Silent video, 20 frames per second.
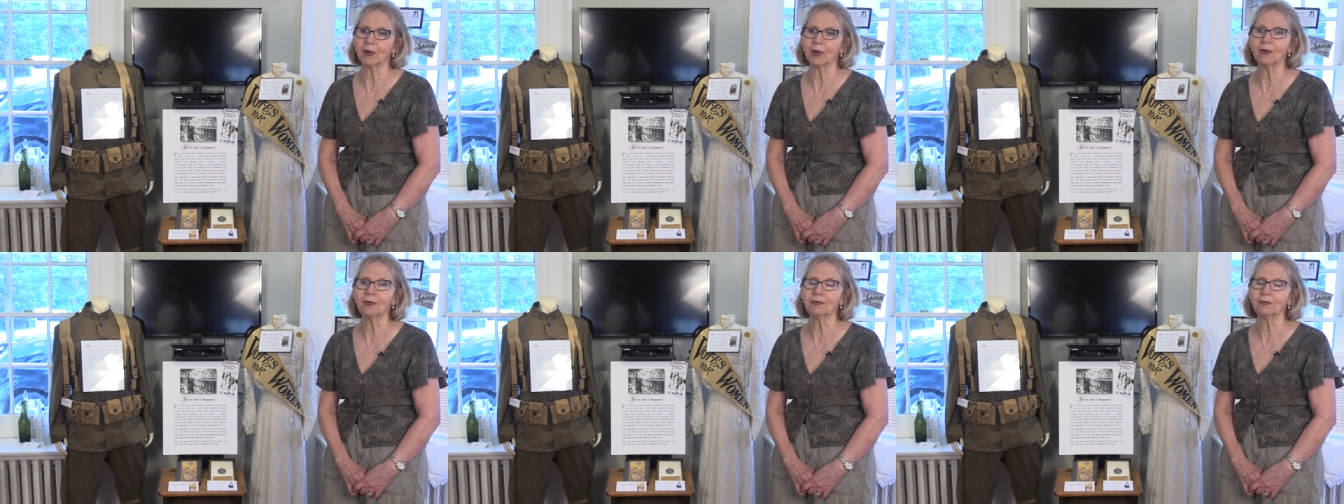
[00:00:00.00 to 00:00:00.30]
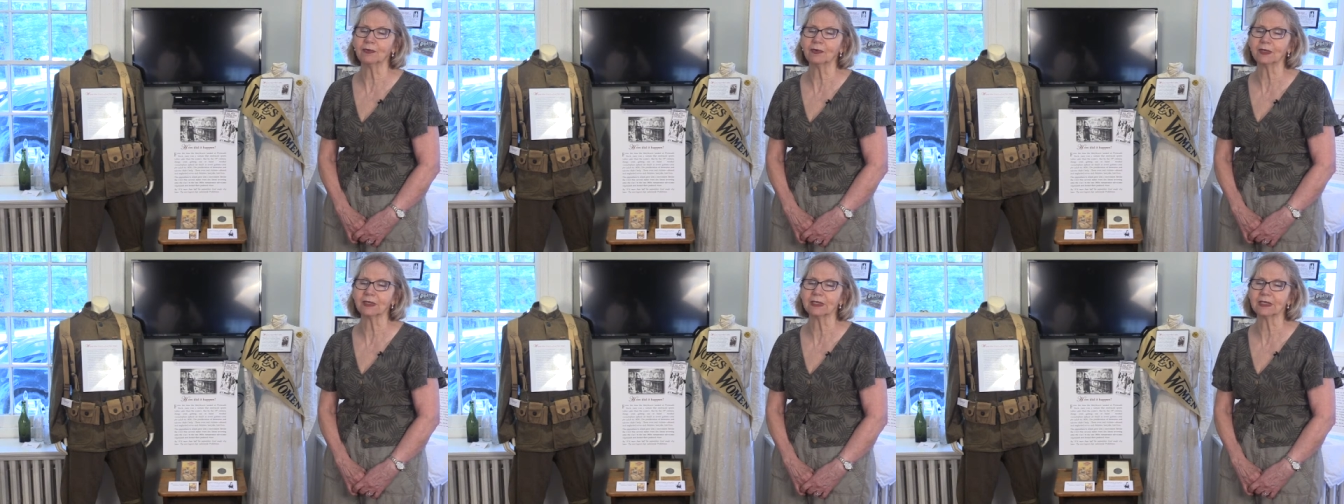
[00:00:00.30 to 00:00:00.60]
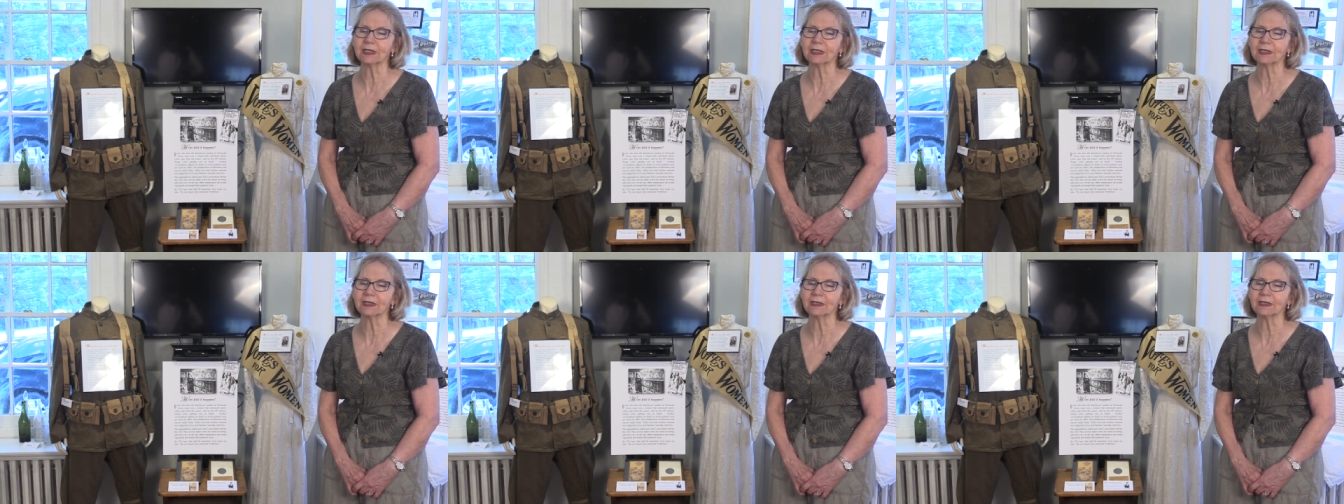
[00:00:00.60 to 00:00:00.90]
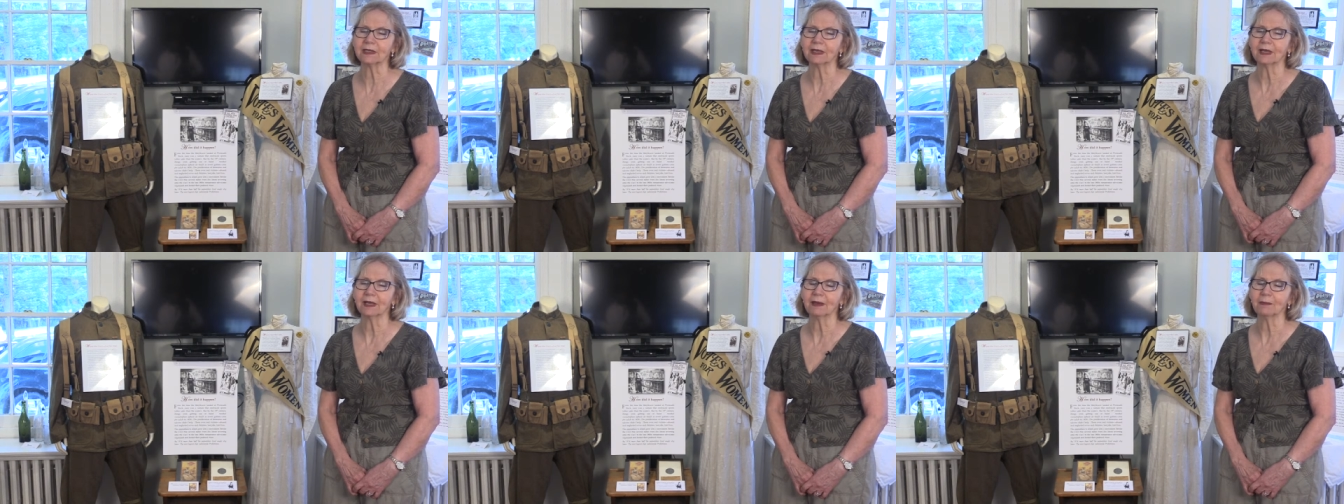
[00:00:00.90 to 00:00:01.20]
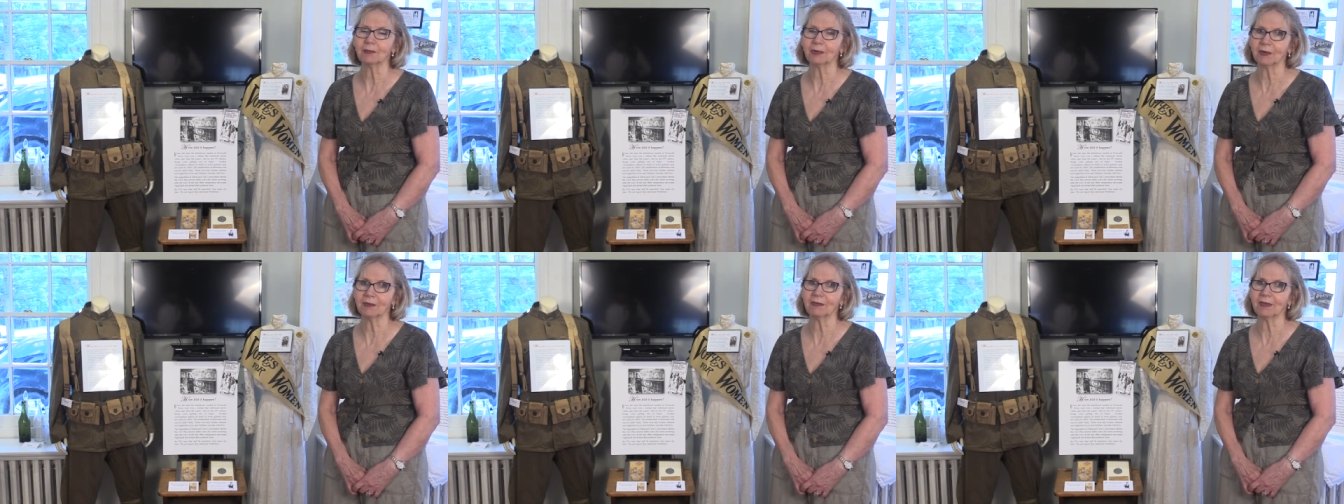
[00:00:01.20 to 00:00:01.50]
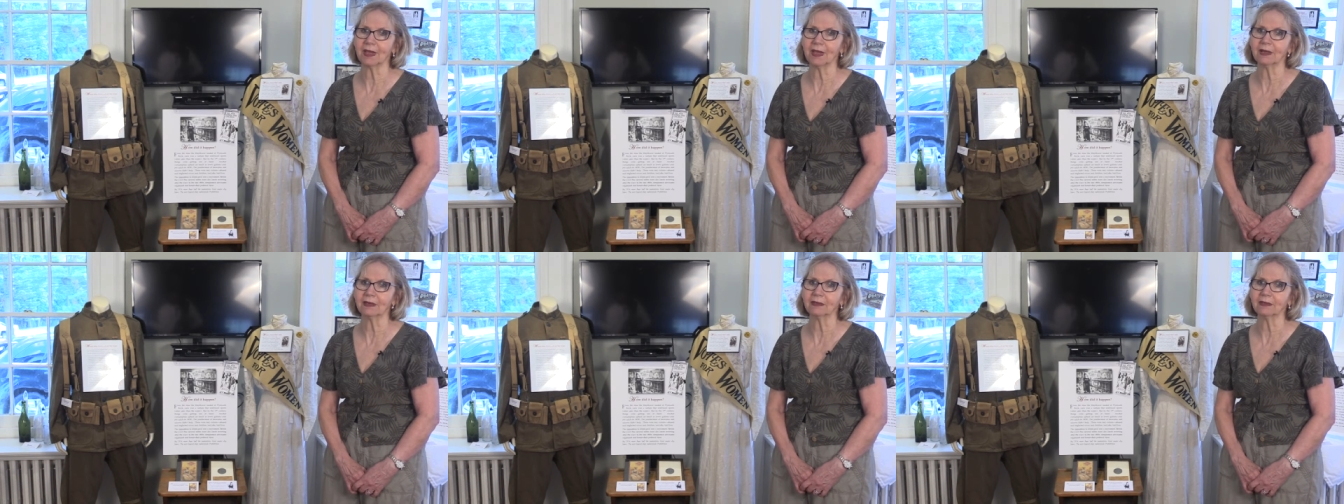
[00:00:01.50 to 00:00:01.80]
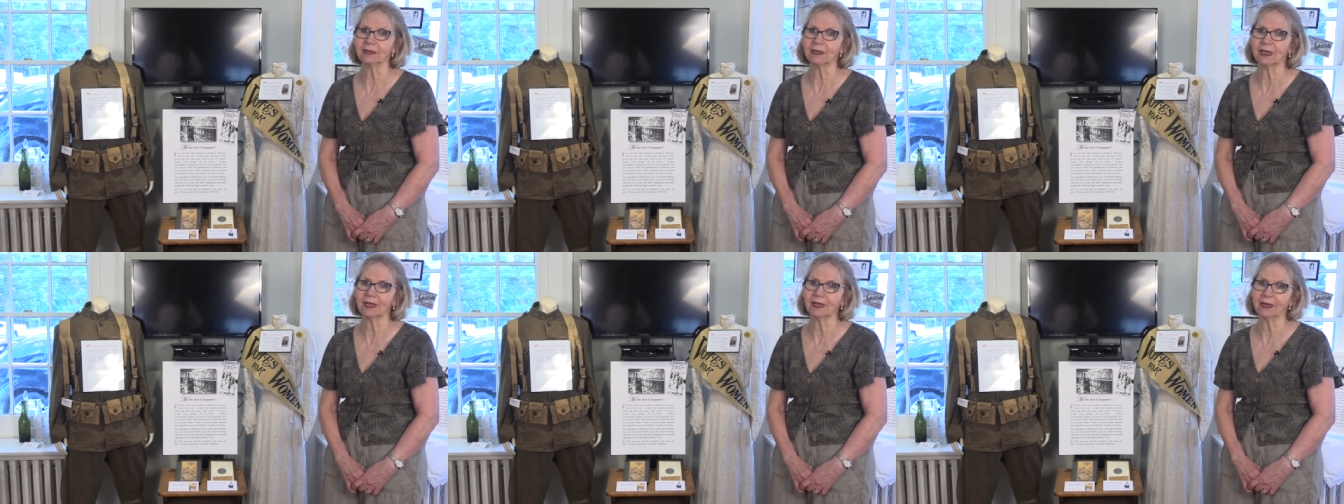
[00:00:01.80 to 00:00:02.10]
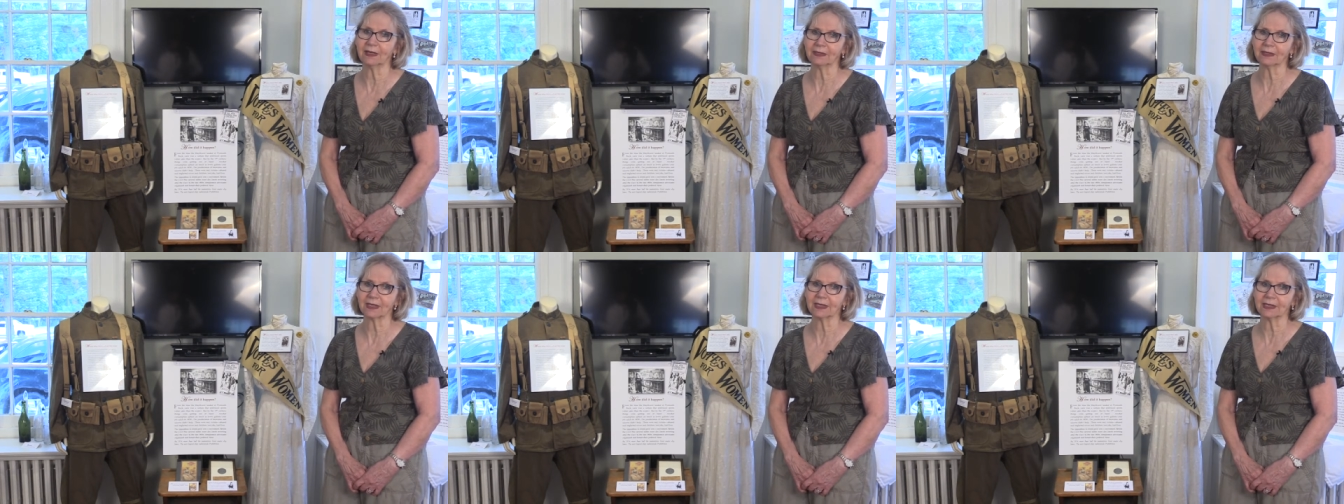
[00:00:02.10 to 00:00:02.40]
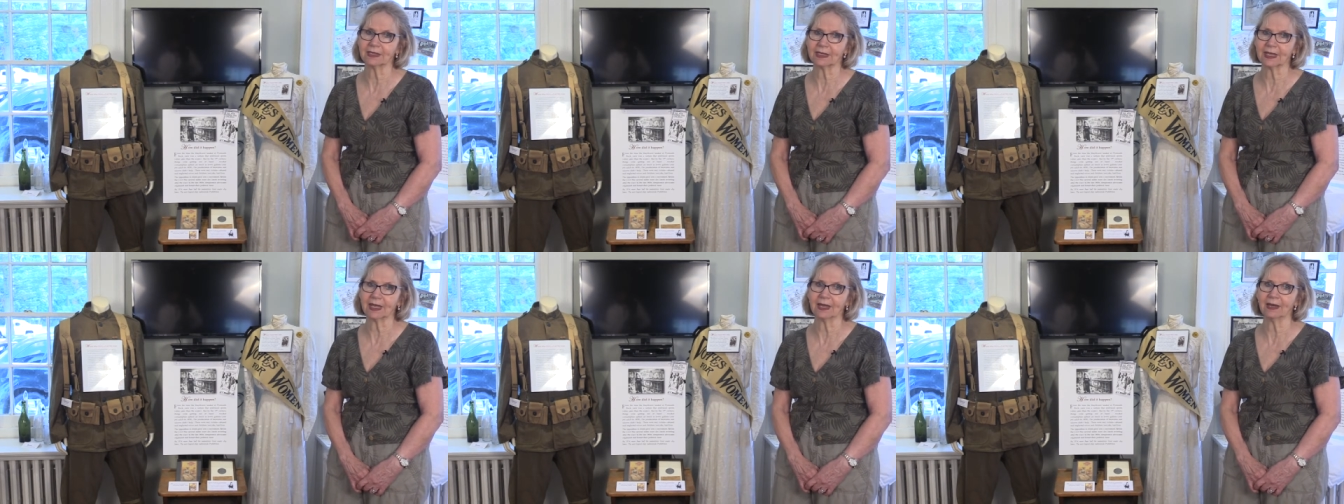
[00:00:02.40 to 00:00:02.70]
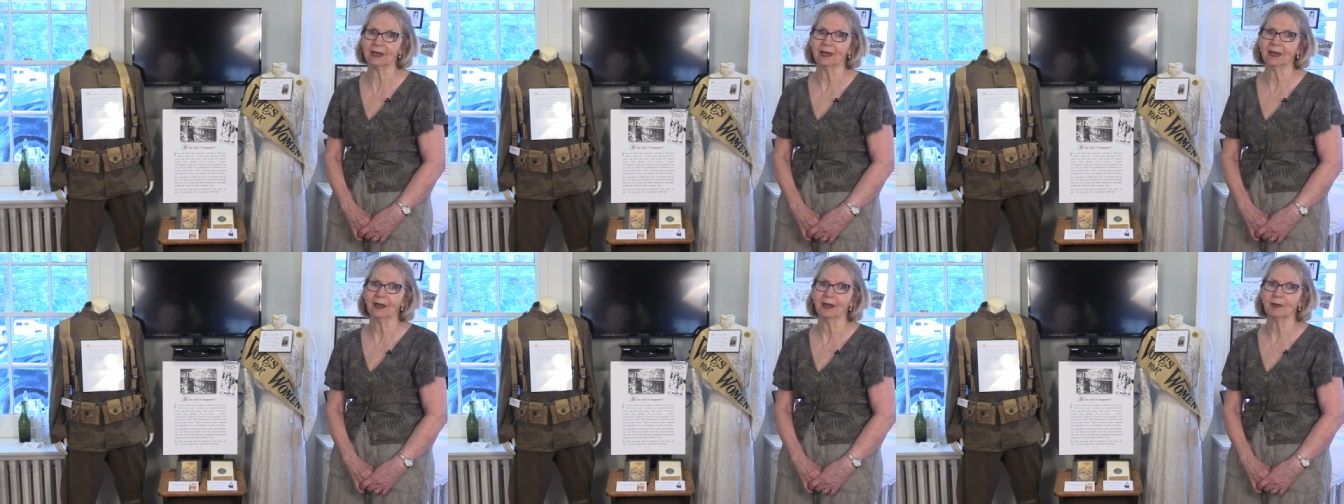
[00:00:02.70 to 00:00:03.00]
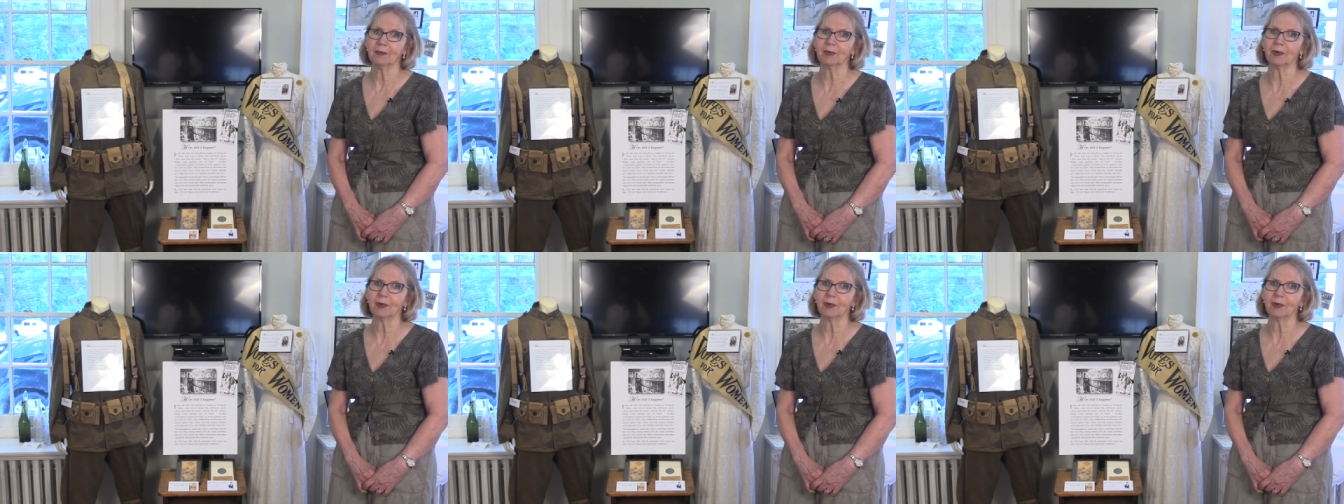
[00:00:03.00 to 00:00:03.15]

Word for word: pro forces prevailed, and as I said,